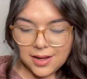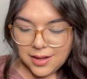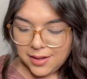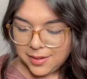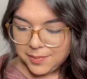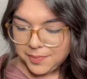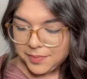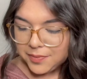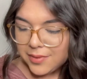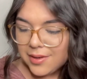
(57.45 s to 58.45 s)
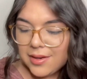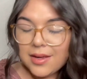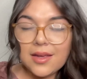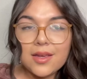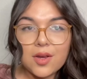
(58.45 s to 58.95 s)

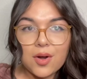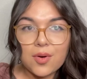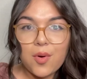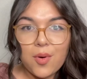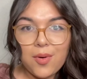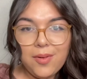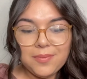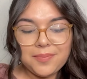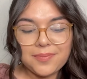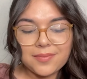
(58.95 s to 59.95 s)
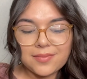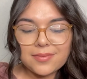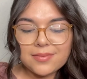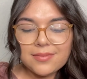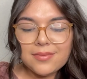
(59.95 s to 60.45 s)
yarn haul
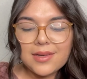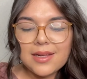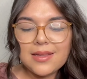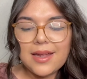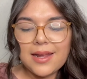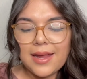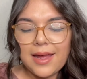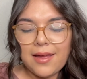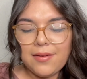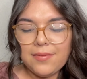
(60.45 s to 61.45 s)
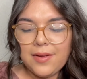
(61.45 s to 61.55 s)
that I have.